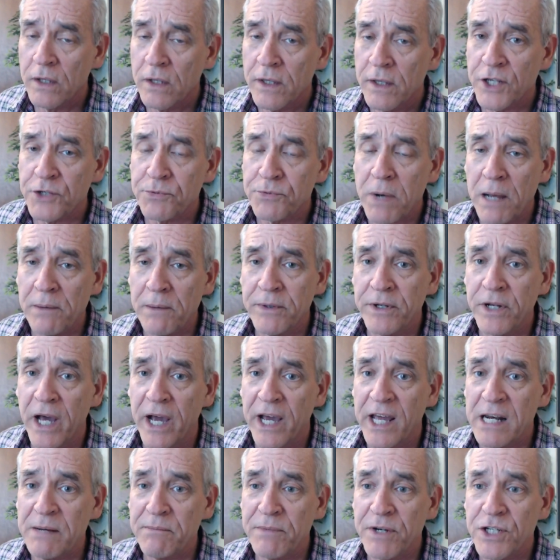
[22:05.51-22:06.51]
That's probably
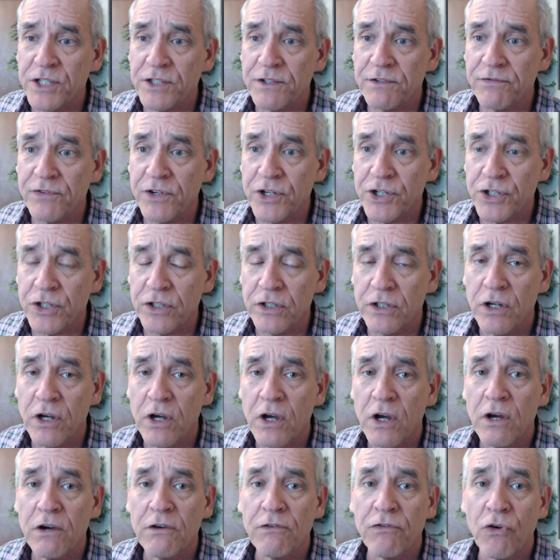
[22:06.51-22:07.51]
not going to be sufficient
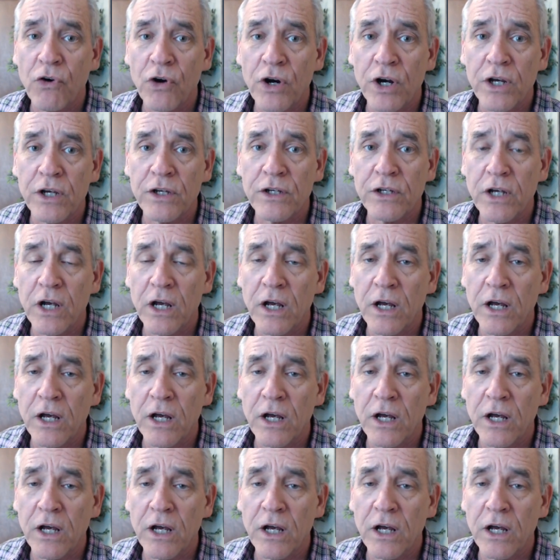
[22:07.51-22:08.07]
for a,